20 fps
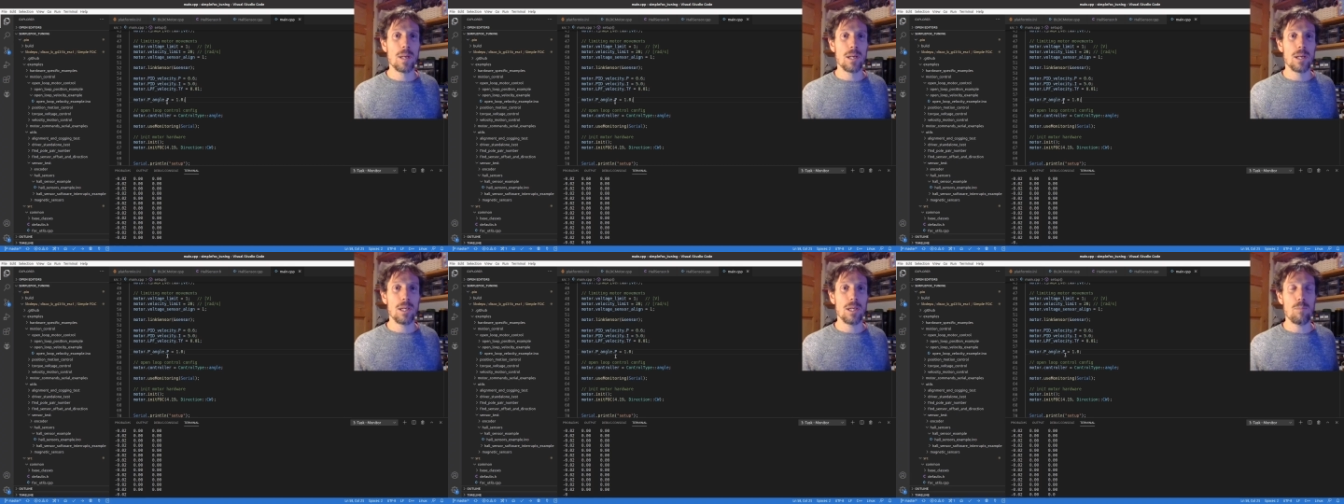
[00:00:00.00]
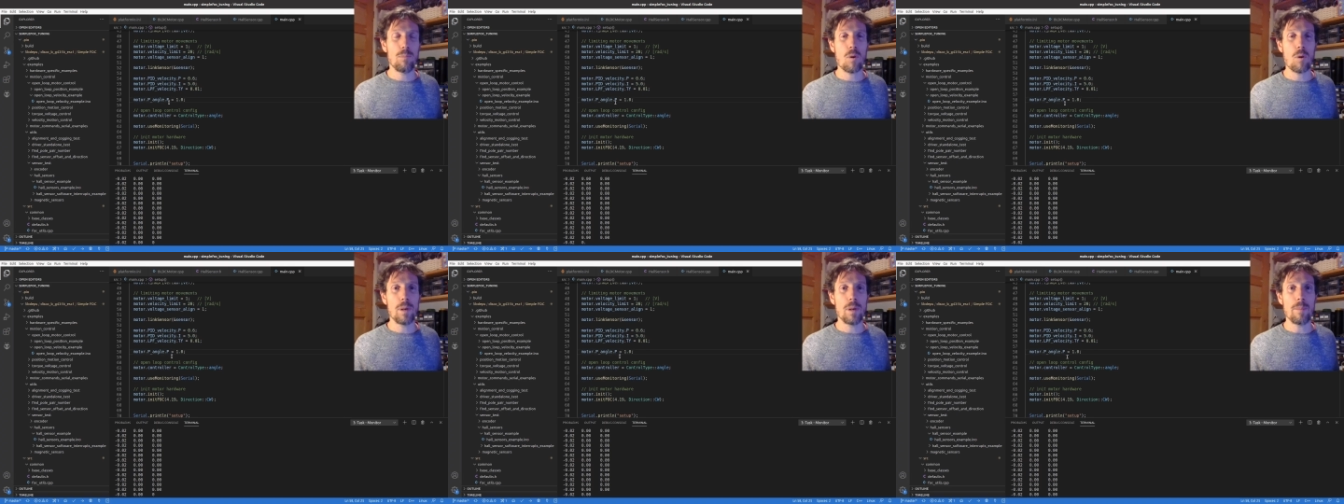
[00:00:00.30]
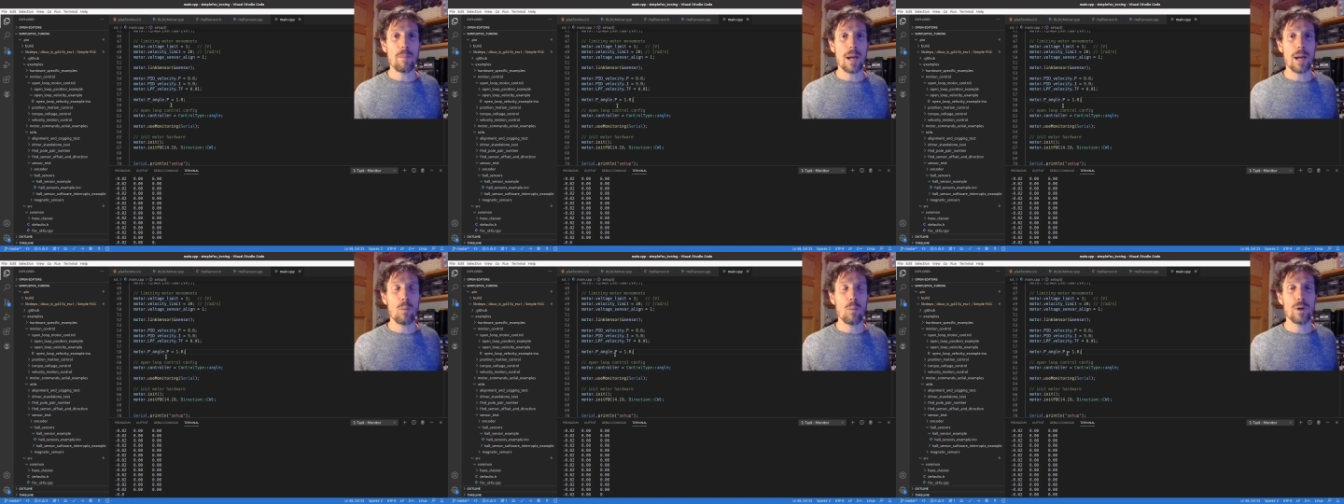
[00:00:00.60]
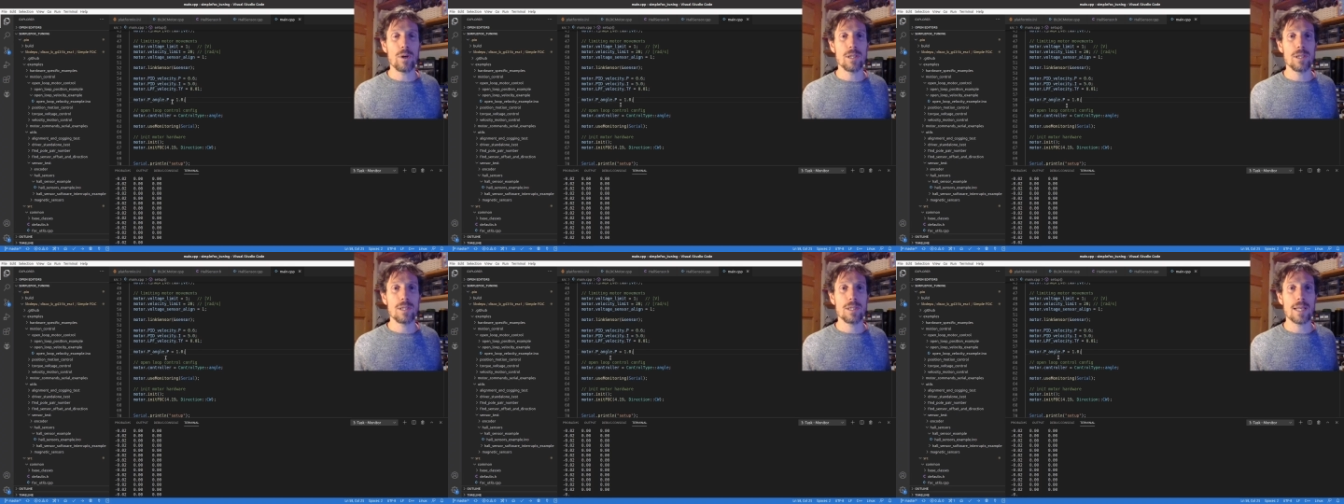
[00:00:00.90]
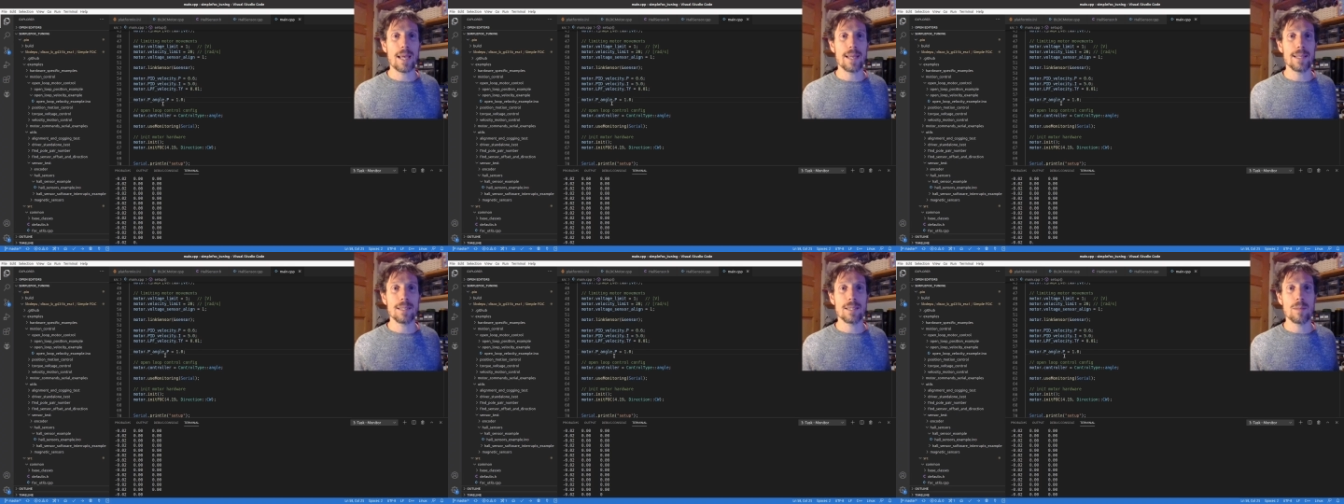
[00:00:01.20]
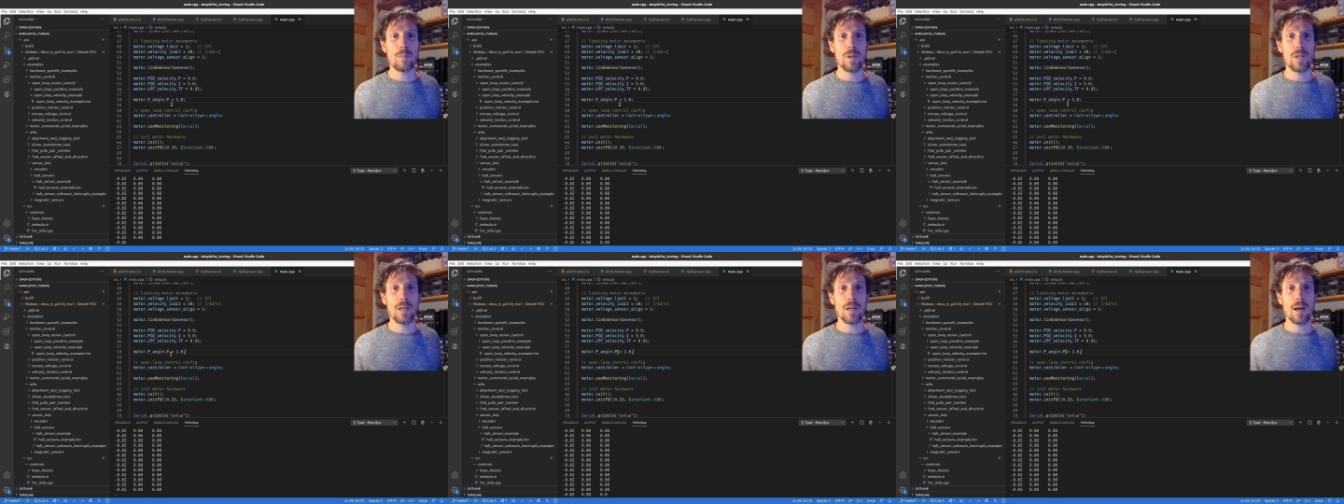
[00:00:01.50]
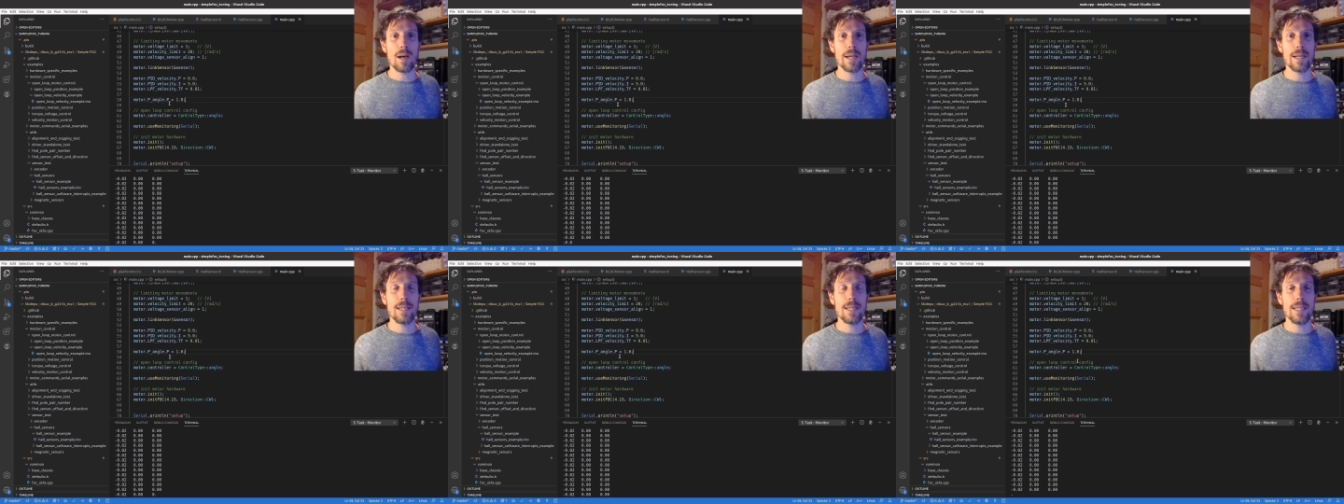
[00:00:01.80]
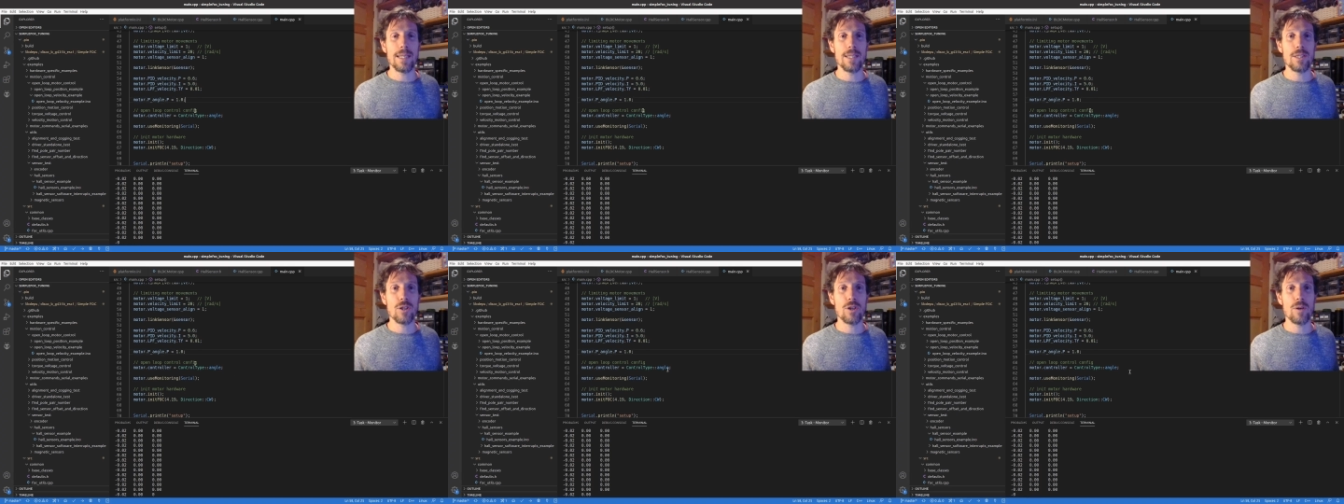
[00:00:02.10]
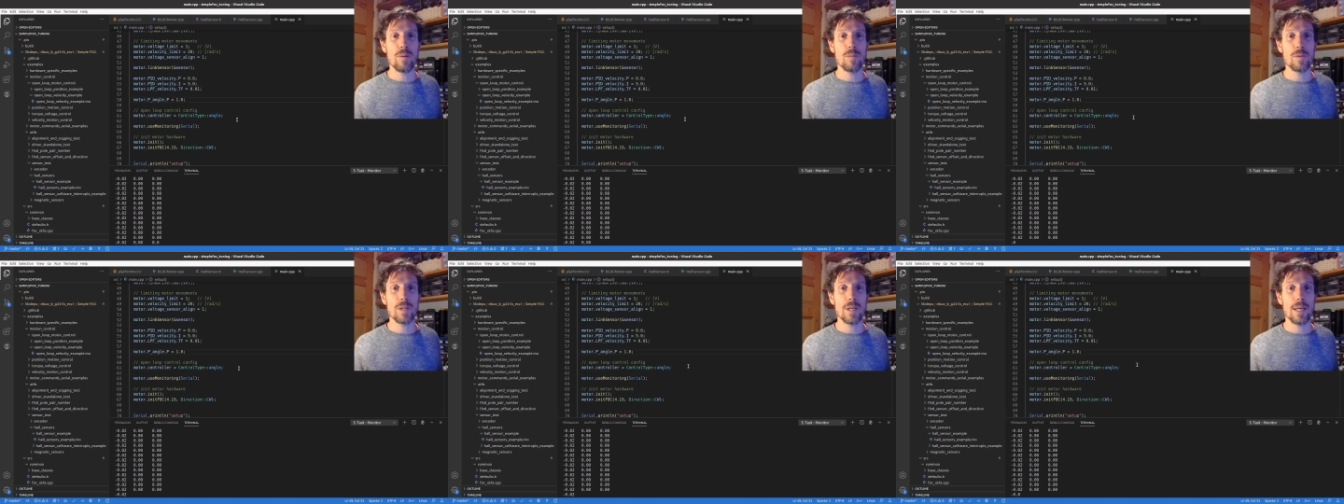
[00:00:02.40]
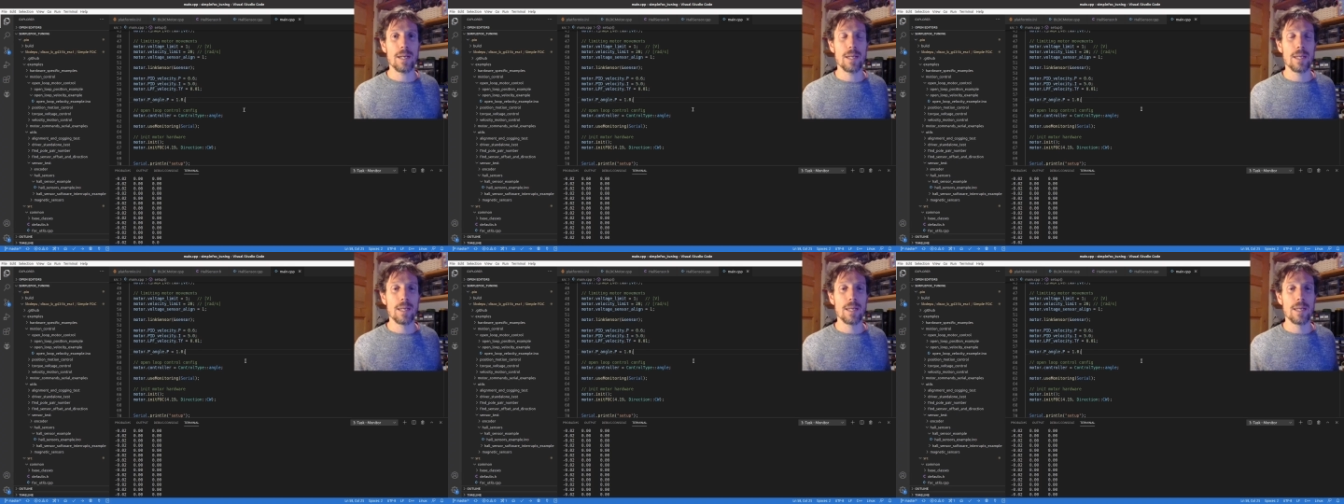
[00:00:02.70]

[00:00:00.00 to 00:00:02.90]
you probably might want to set some of the IND terms then